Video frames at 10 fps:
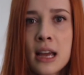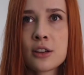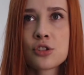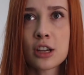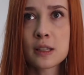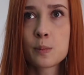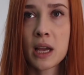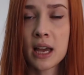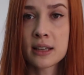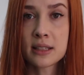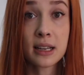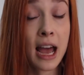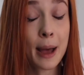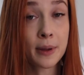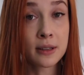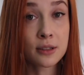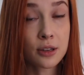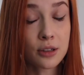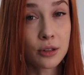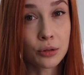Just because it happened to
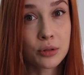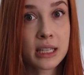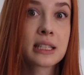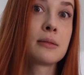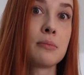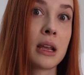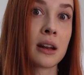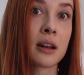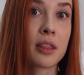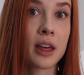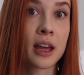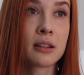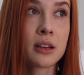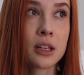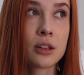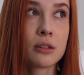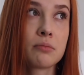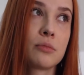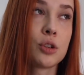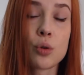you doesn't mean that
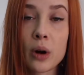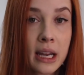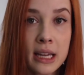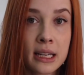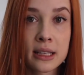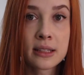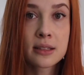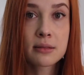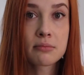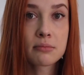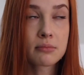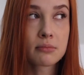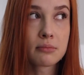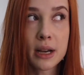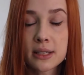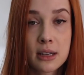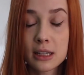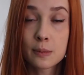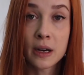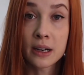your kids must
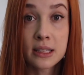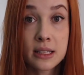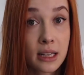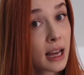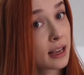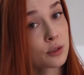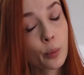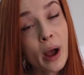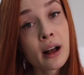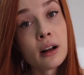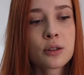experience it as well.